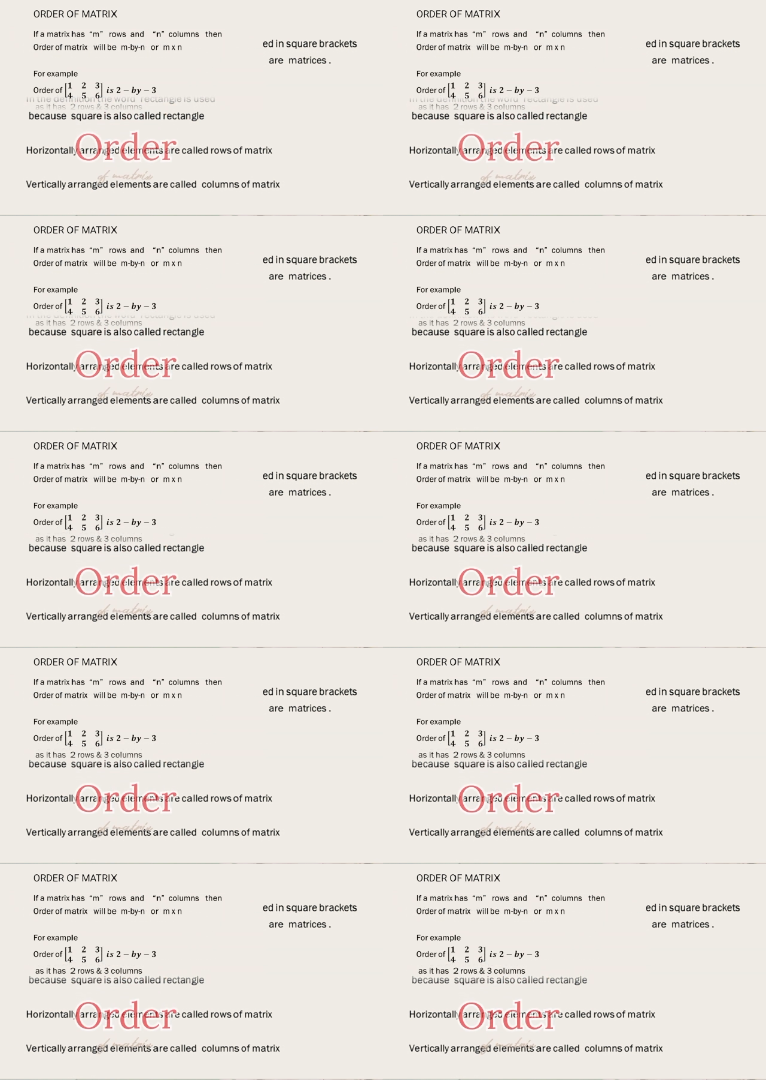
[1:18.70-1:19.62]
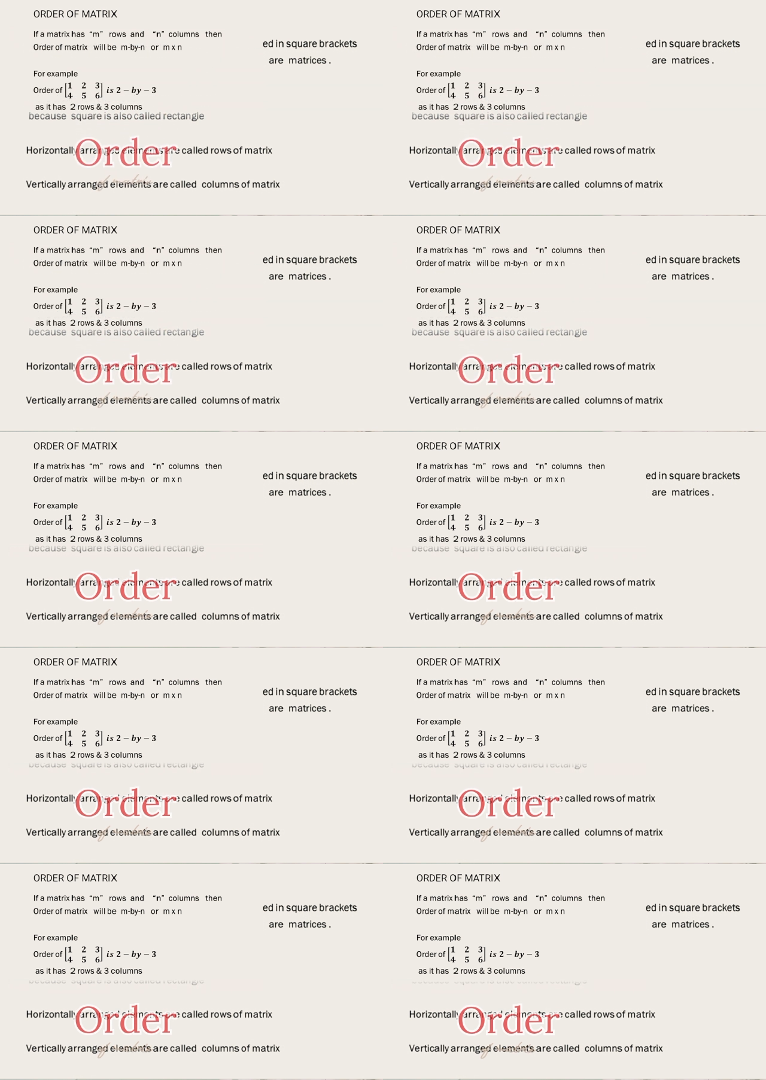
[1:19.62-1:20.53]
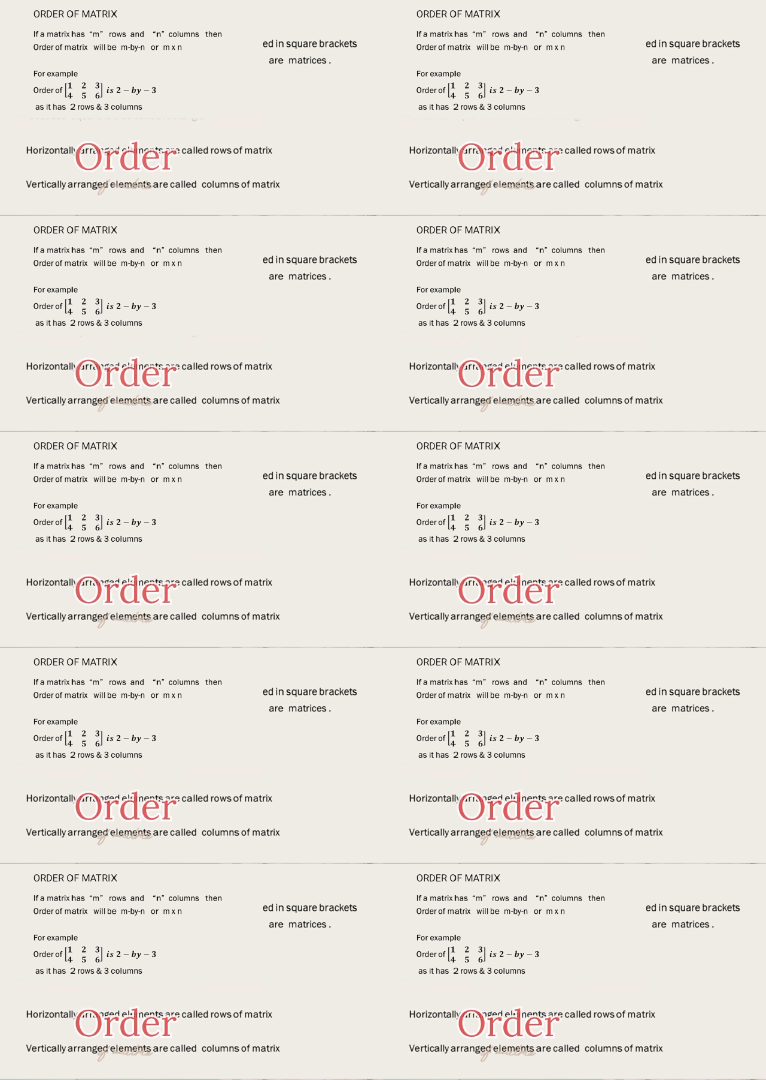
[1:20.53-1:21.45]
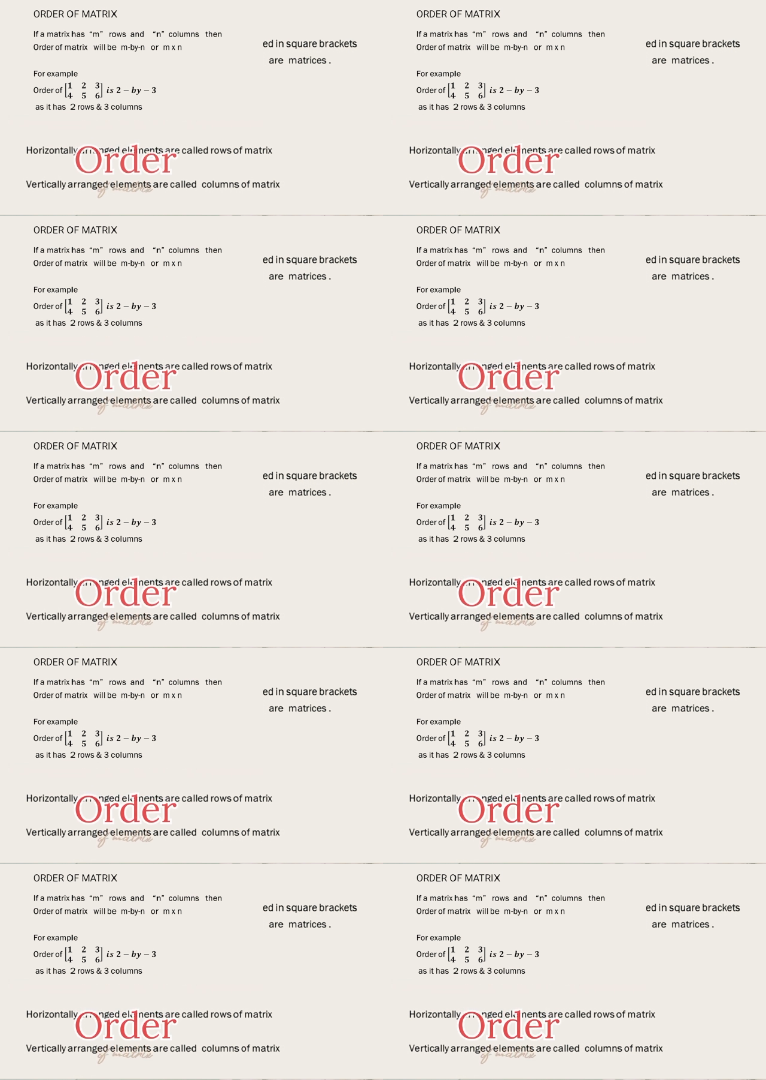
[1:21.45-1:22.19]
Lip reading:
[unreadable: no face in view]